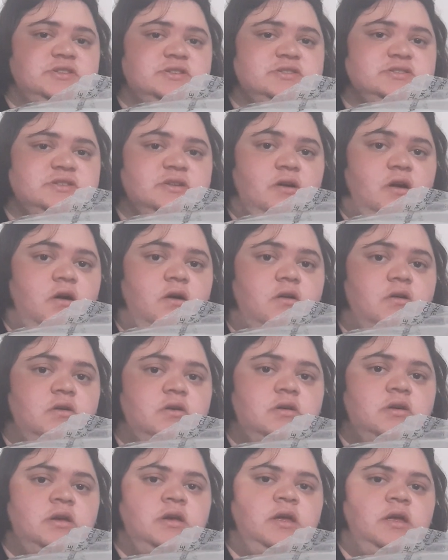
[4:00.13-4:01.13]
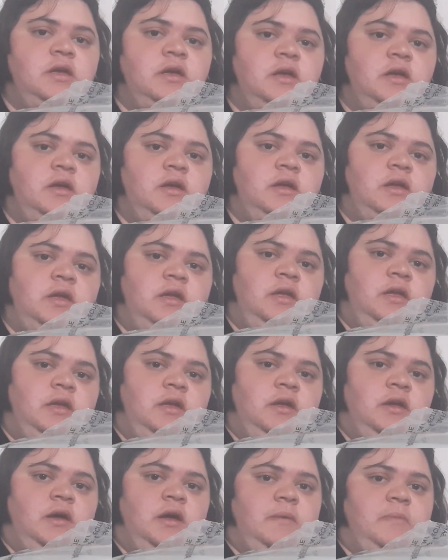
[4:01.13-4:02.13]
just a haul
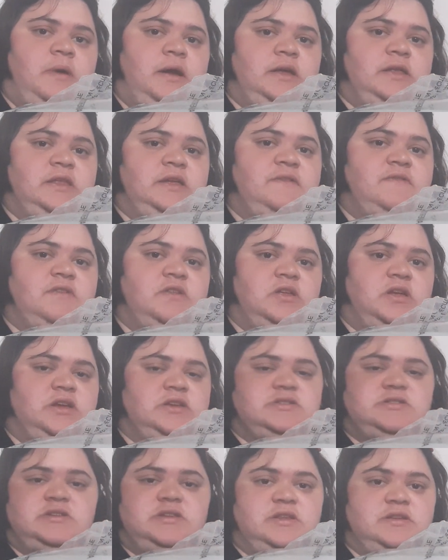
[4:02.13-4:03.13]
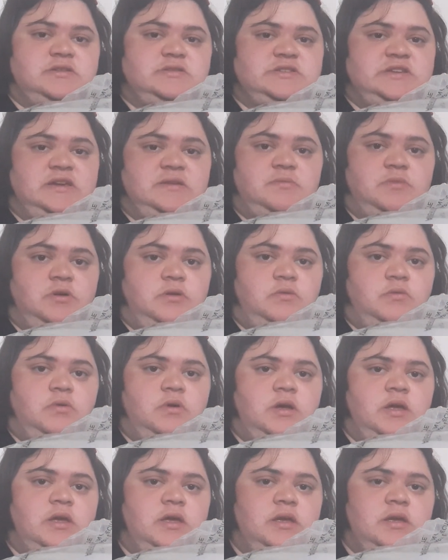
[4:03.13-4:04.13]
i might leave a link to link
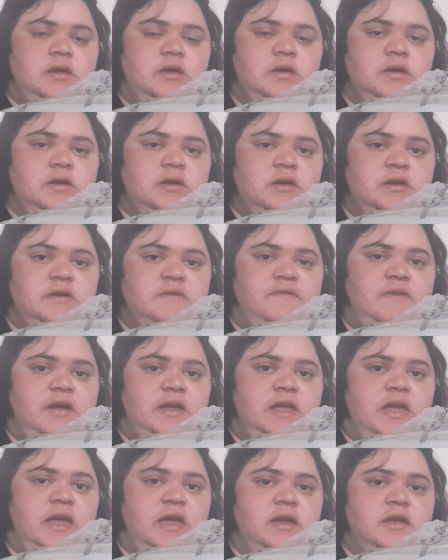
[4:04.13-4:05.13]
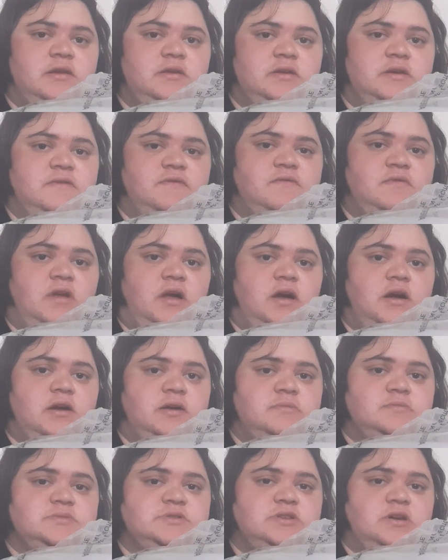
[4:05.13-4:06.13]
Temu if i can if not
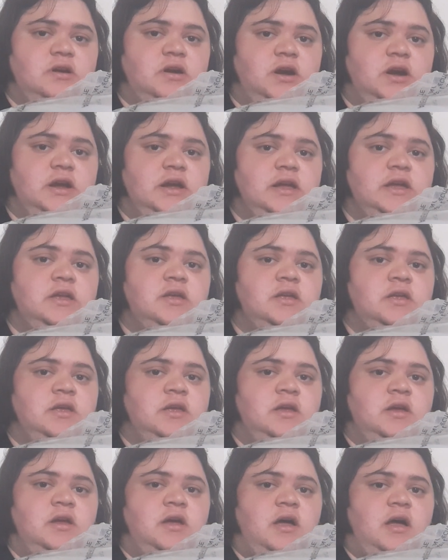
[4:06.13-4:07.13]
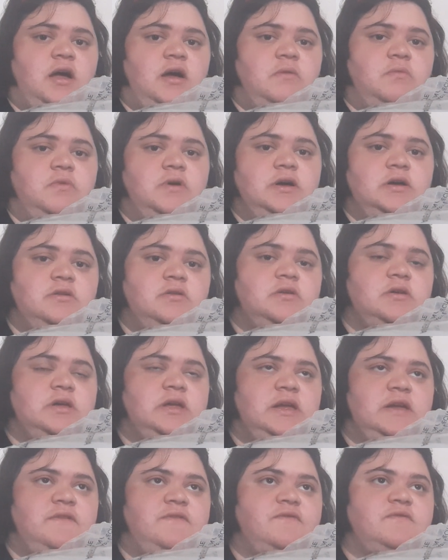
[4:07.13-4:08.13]
i'm sorry i will
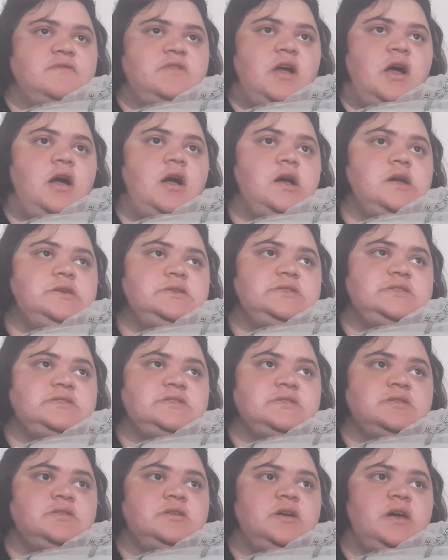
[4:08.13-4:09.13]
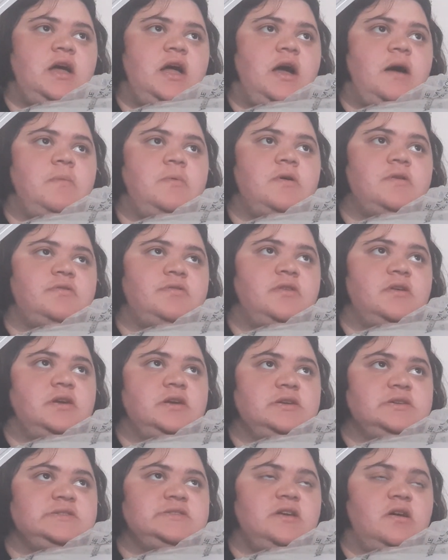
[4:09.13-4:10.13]
if not how about
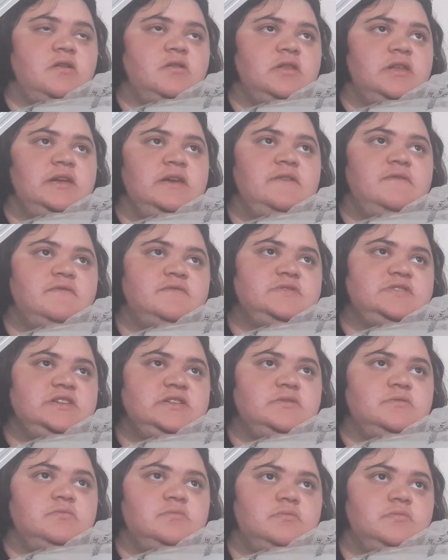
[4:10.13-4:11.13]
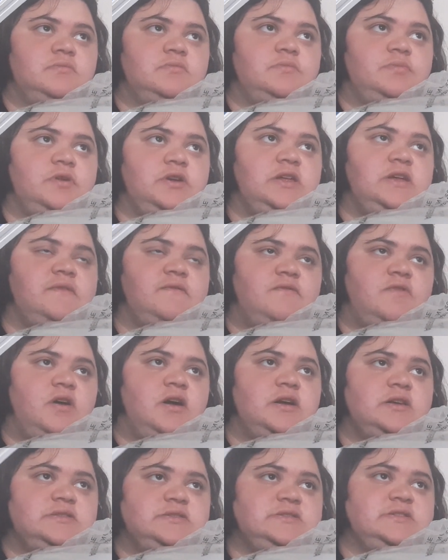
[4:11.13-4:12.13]
this i'll leave T pretty and
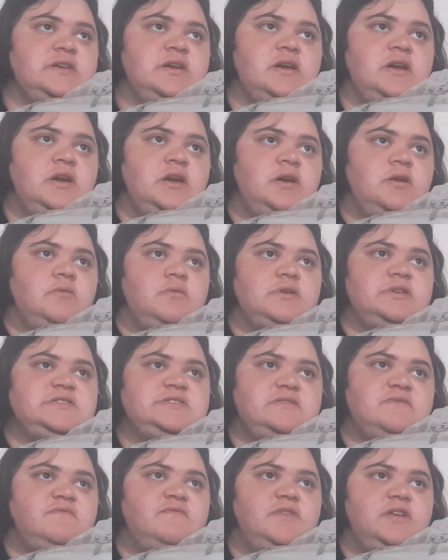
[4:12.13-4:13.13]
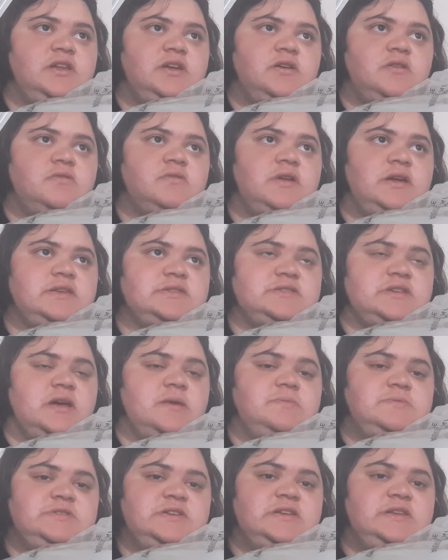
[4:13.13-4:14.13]
vlad's recent video that's
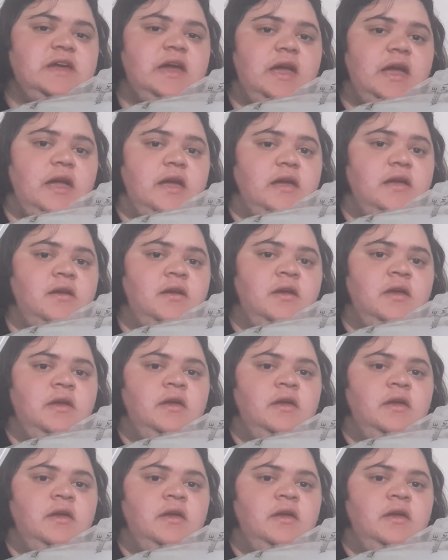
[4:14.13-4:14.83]
up today.